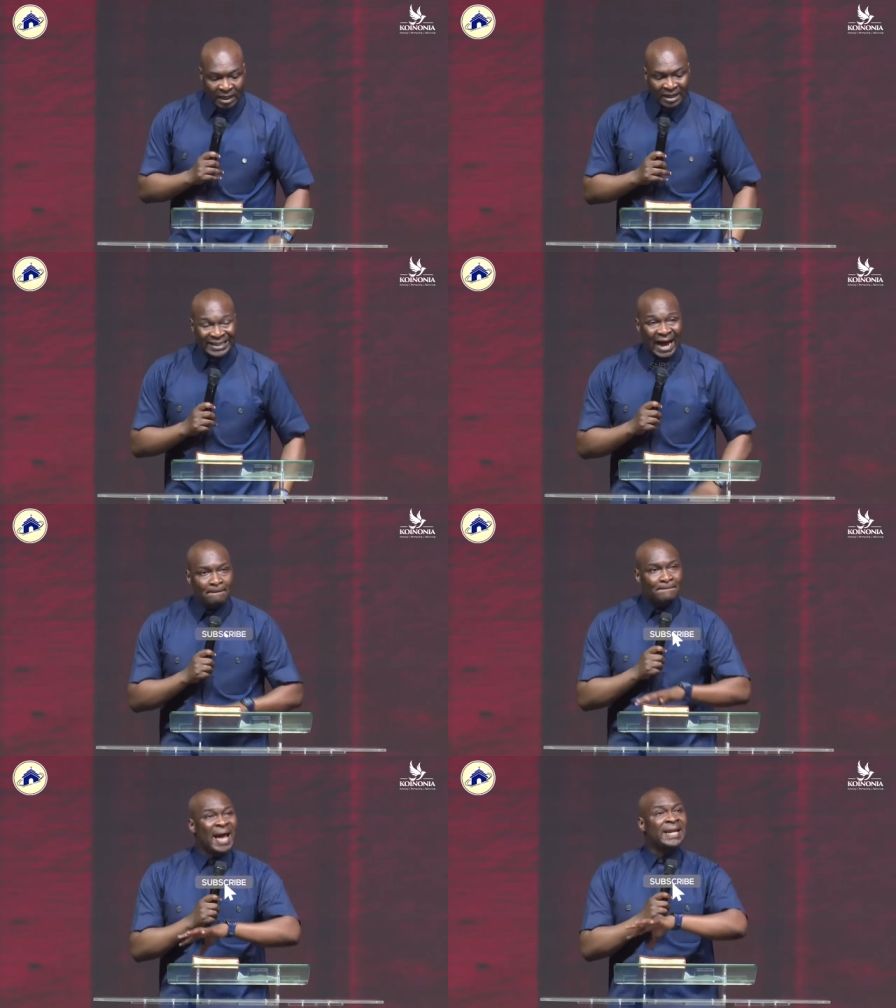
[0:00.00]
There are
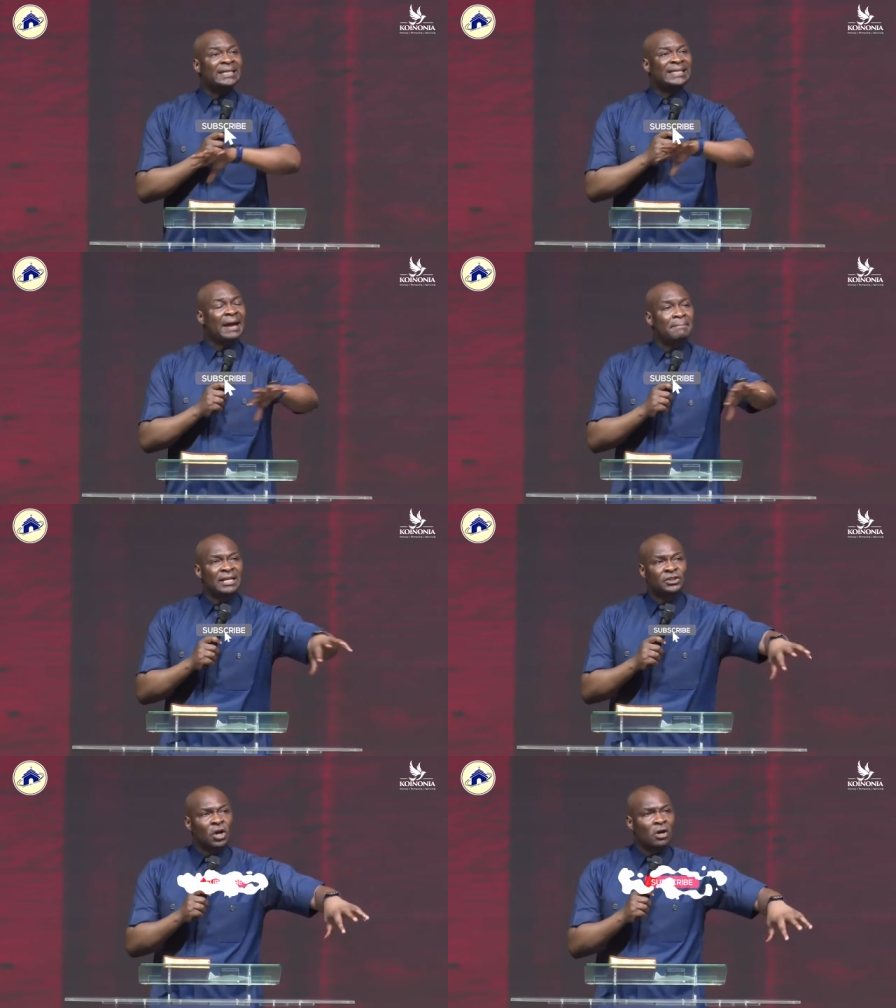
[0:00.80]
many
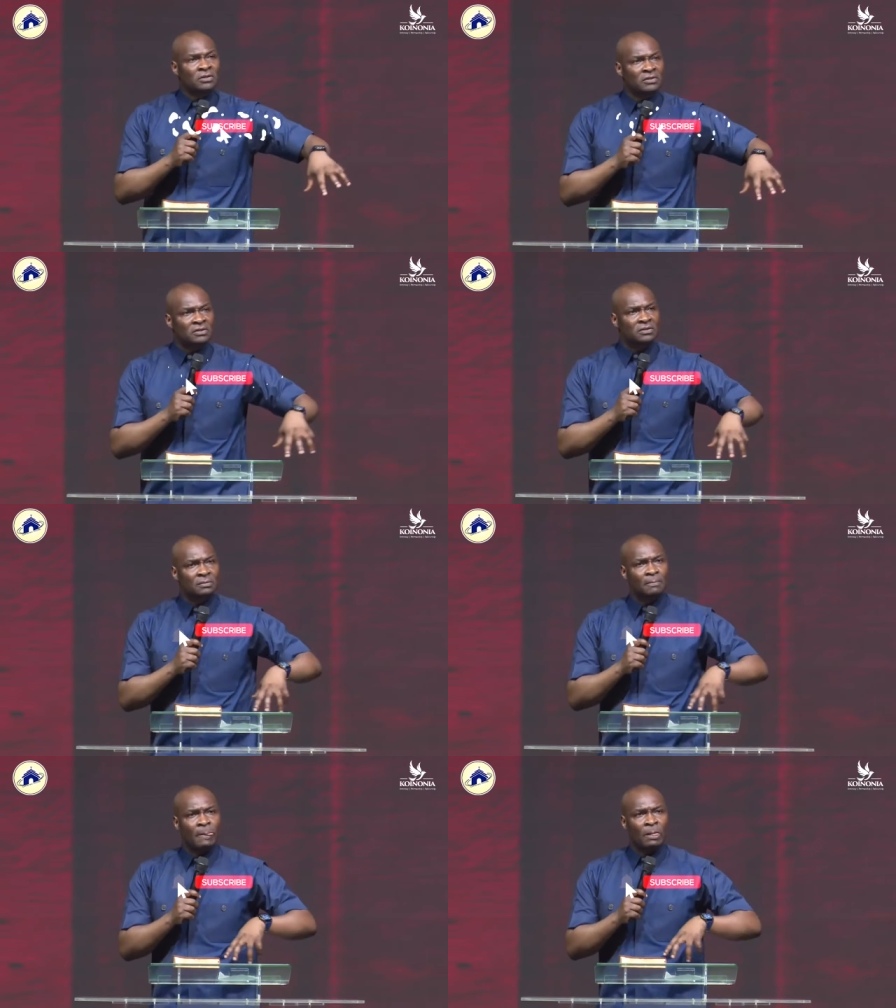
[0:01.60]
dimensions
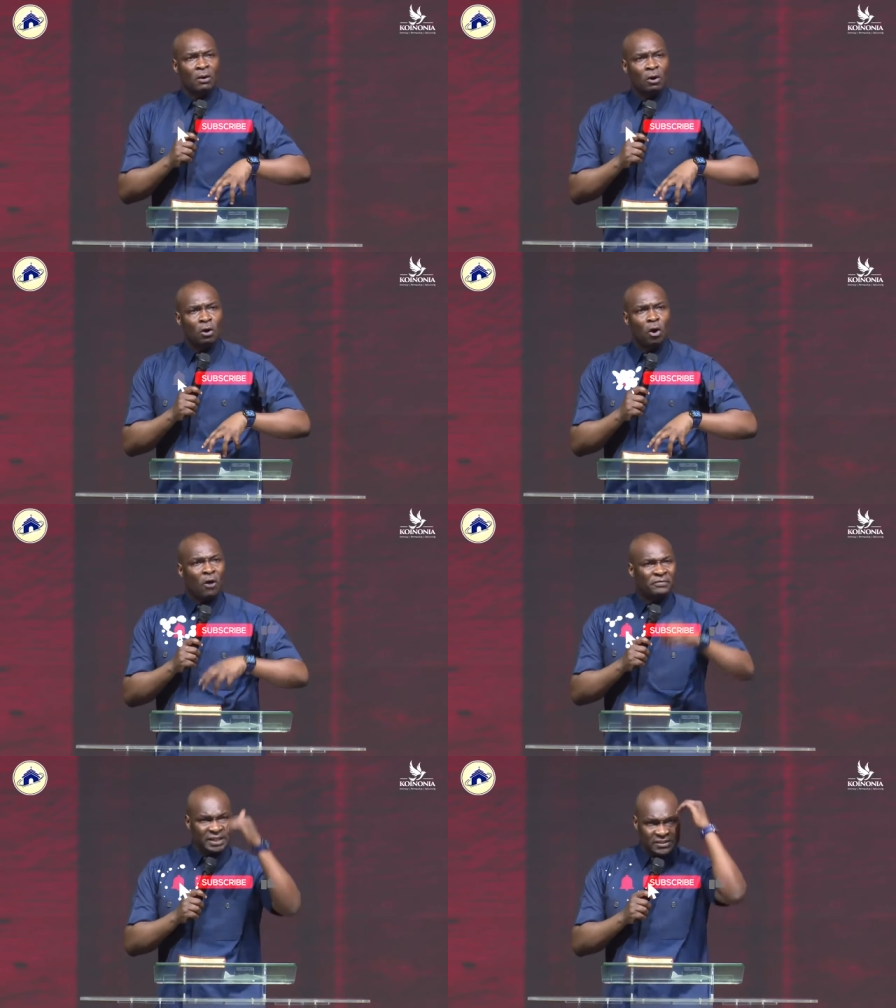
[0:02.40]

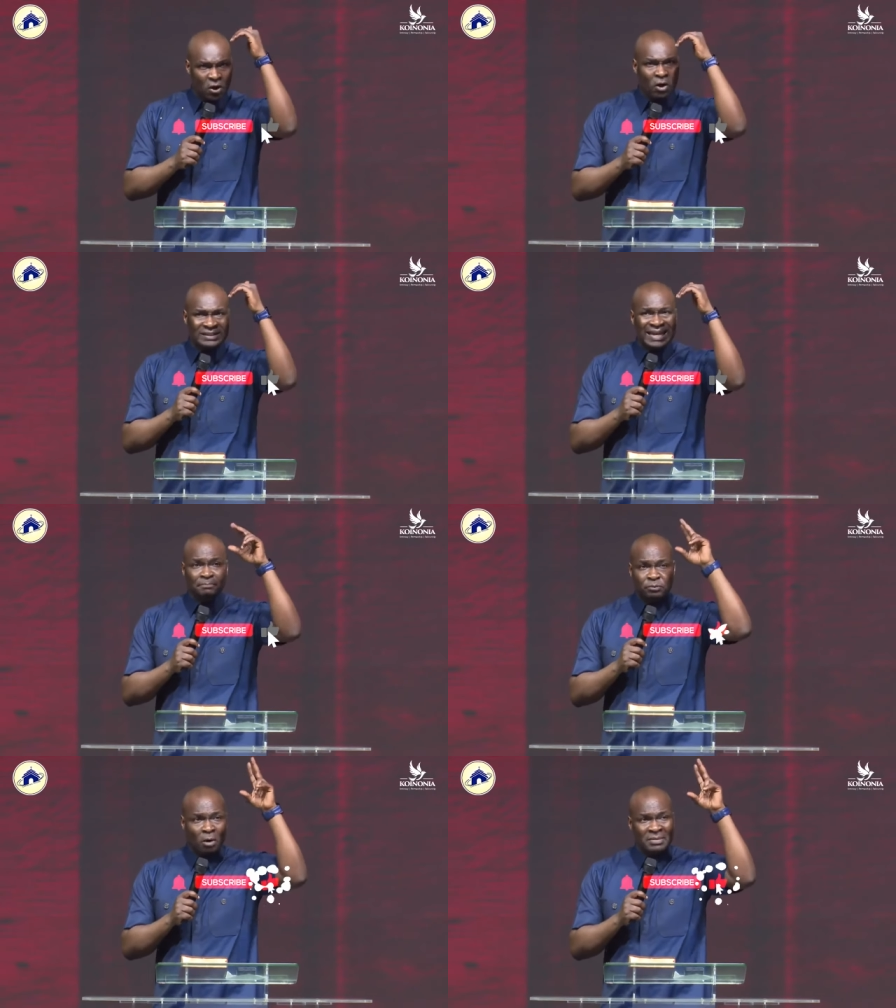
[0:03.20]
of results and
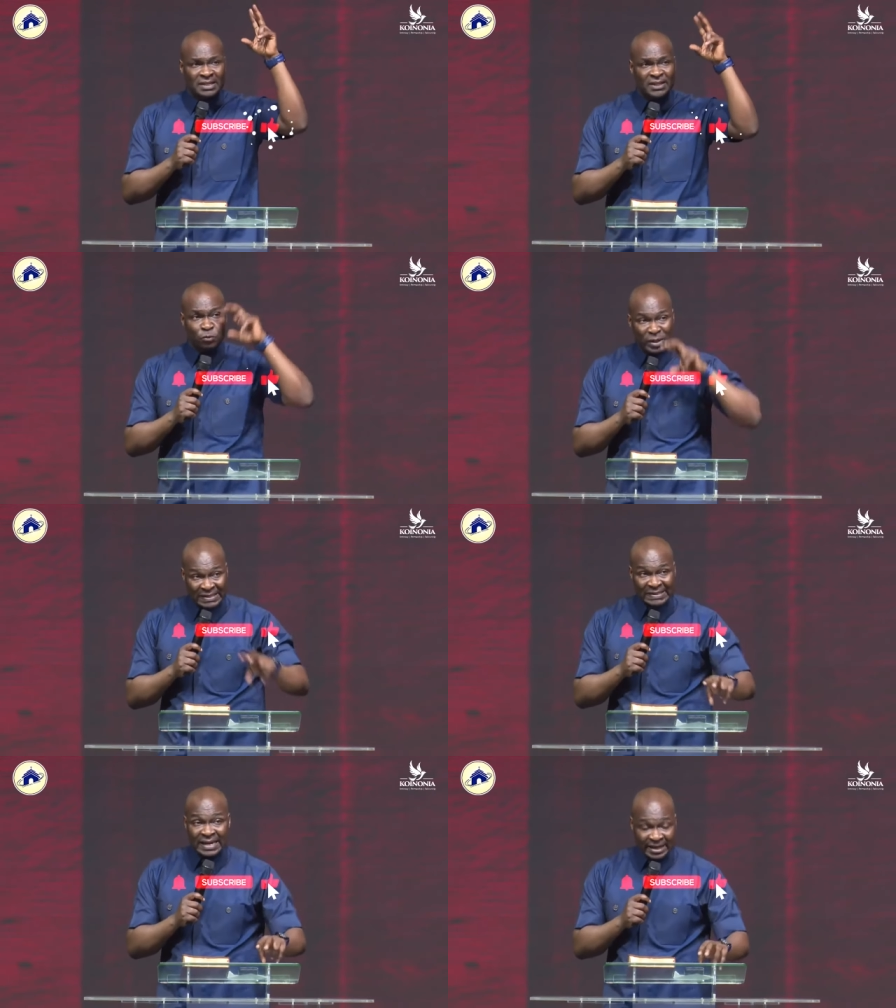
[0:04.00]
promises we
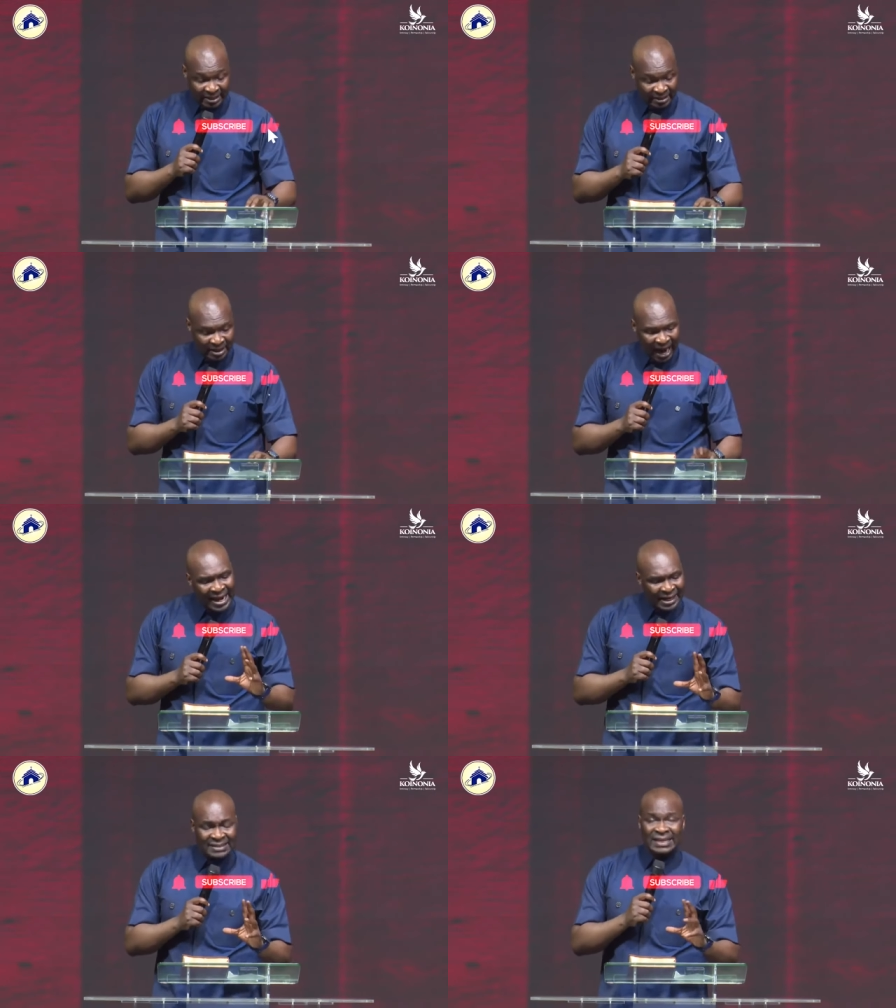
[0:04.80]
seek. I
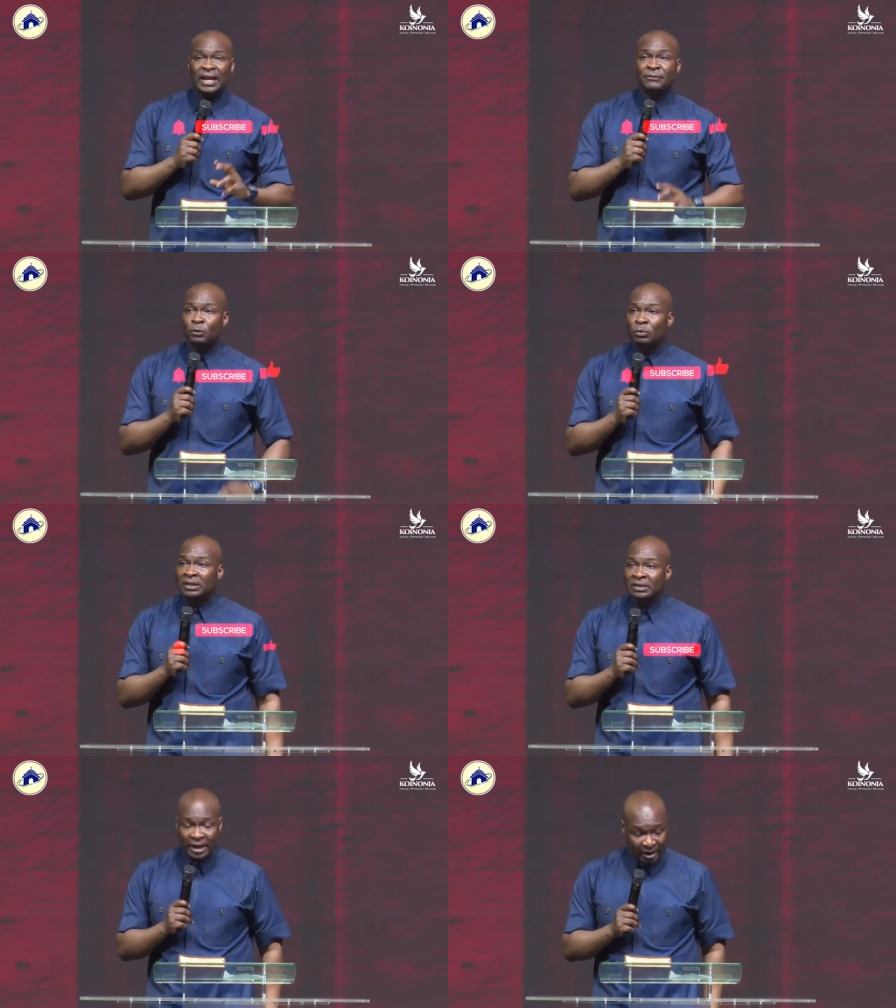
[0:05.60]
listed a few
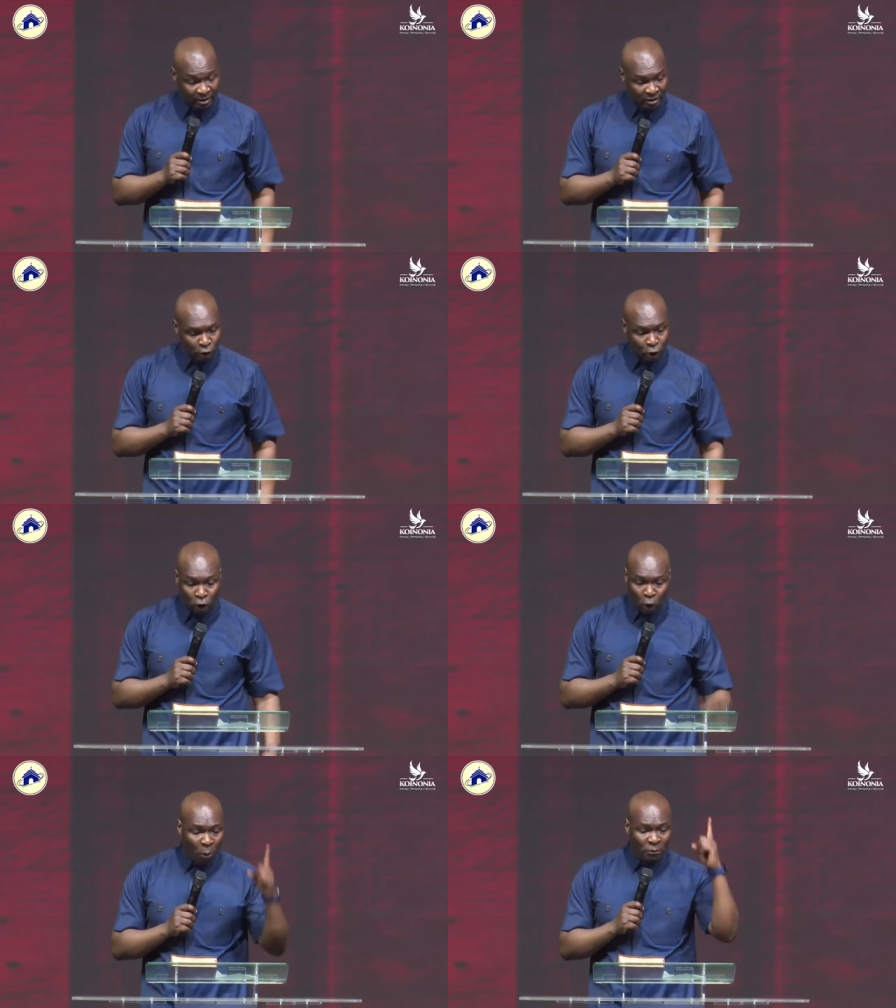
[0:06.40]
here.
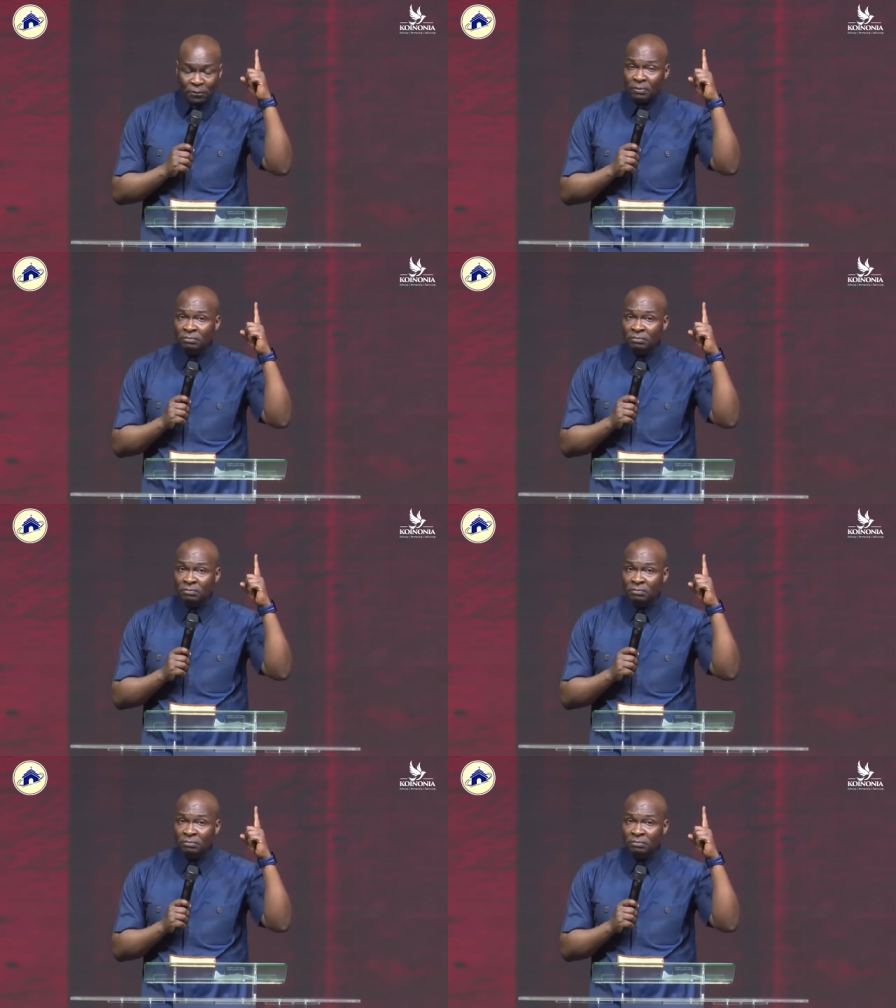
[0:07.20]
Growth,